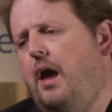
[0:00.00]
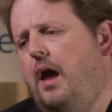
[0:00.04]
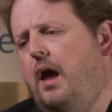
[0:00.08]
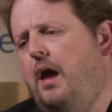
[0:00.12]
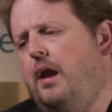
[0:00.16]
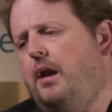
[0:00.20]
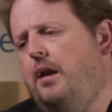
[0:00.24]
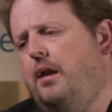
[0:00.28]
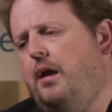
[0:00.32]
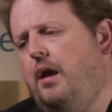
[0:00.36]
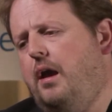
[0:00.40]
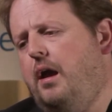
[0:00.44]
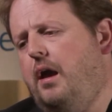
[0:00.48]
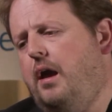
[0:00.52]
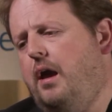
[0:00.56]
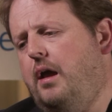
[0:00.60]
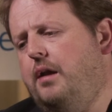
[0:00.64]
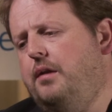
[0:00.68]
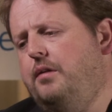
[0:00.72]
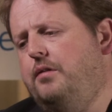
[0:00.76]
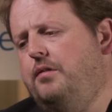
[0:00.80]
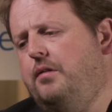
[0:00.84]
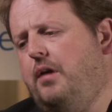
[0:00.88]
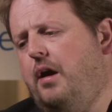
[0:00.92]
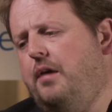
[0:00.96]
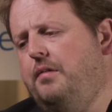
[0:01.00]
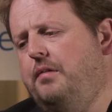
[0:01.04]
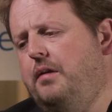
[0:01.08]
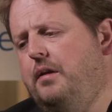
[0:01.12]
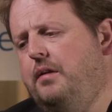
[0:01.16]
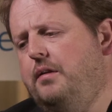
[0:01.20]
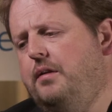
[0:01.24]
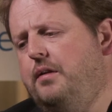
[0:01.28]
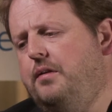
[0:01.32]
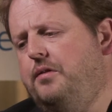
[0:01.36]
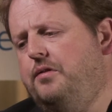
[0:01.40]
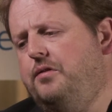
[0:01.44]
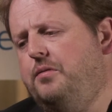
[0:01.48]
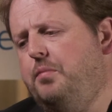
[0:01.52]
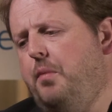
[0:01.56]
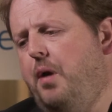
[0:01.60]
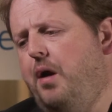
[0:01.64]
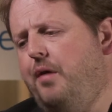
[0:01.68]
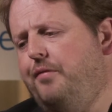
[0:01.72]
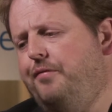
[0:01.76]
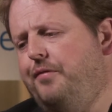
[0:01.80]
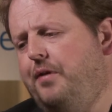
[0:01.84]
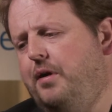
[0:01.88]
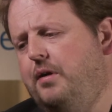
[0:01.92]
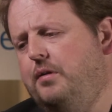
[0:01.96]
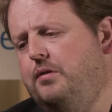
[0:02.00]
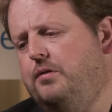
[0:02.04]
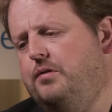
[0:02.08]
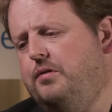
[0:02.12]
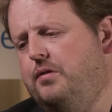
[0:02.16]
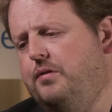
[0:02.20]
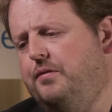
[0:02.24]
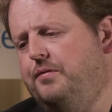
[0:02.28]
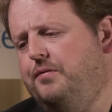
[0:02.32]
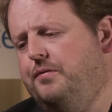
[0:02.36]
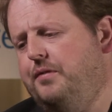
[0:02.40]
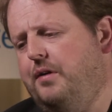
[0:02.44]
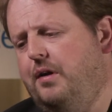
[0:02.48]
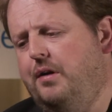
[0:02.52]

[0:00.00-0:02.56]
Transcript: And and I think that smartphones have,